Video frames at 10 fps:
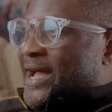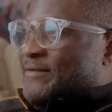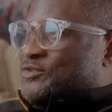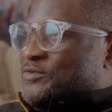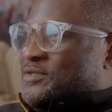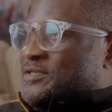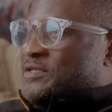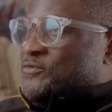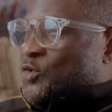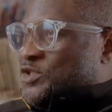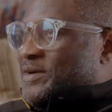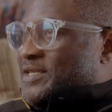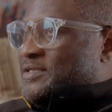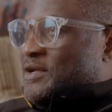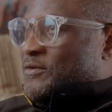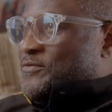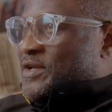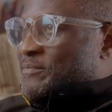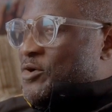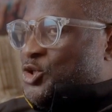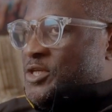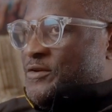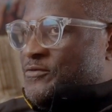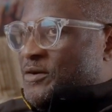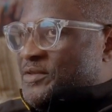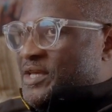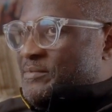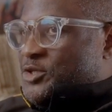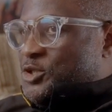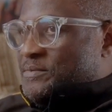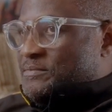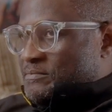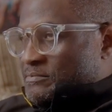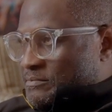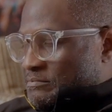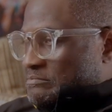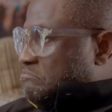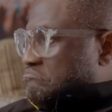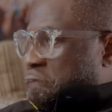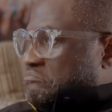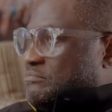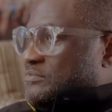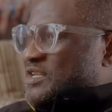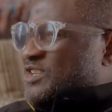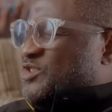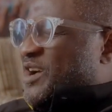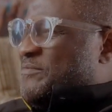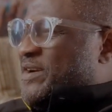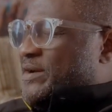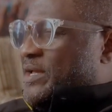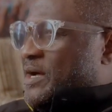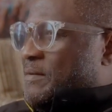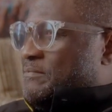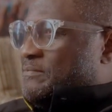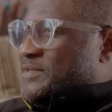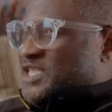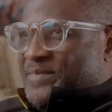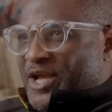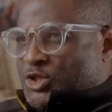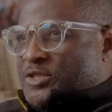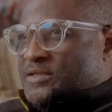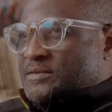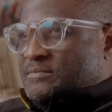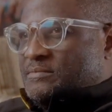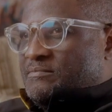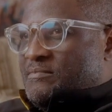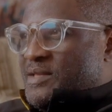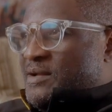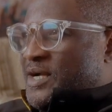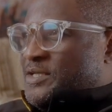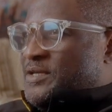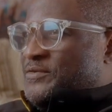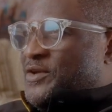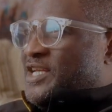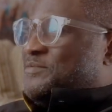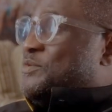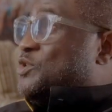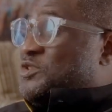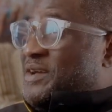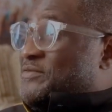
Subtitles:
have to divorce myself emotionally from the image. So I'm very dispassionate. Actually, if you ask me which was my